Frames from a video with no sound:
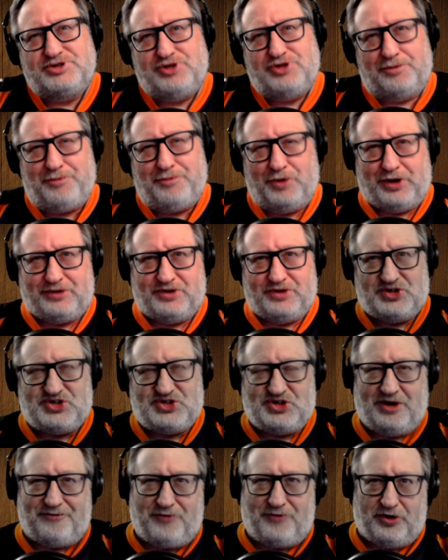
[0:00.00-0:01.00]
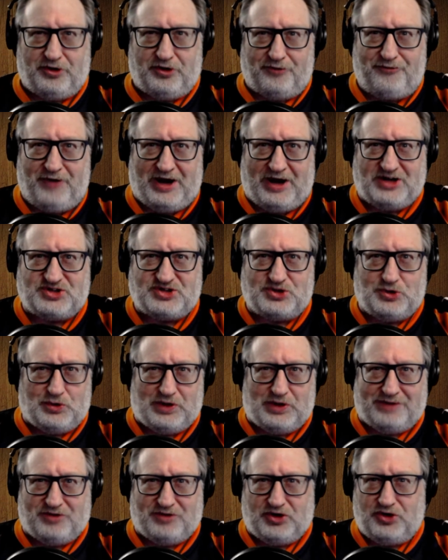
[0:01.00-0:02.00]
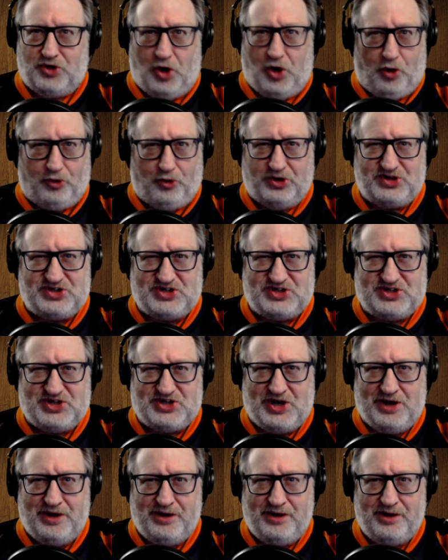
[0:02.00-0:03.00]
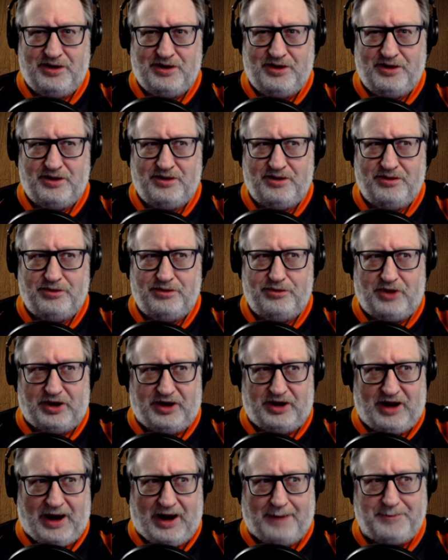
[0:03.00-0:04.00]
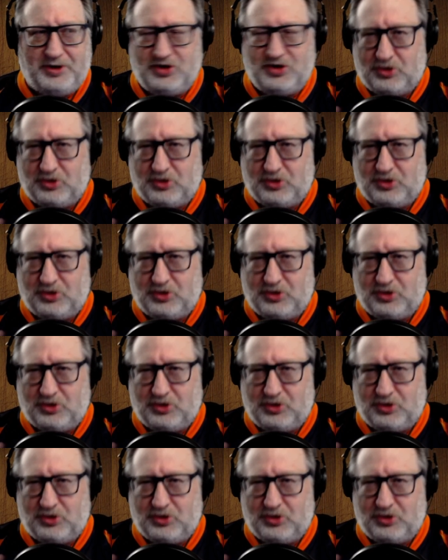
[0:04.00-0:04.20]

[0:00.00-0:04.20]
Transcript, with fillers: you're putting this stuff on your face, do you even notice that it happened?